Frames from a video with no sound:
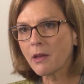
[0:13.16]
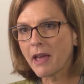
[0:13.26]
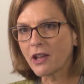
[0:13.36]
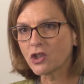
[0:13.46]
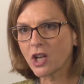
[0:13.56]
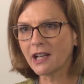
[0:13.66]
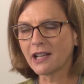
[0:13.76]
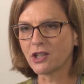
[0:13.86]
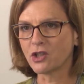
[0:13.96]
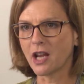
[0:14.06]
about
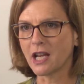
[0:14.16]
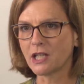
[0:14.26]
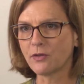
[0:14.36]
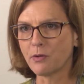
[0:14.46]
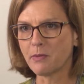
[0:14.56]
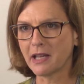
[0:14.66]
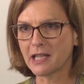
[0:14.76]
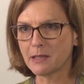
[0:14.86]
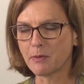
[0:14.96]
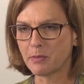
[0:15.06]
channeling change from a
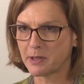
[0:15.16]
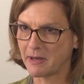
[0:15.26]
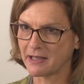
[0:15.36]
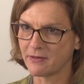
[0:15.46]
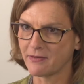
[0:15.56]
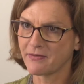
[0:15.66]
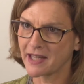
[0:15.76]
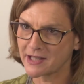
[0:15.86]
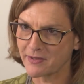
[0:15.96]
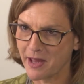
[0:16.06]
customer perspective. Thanks for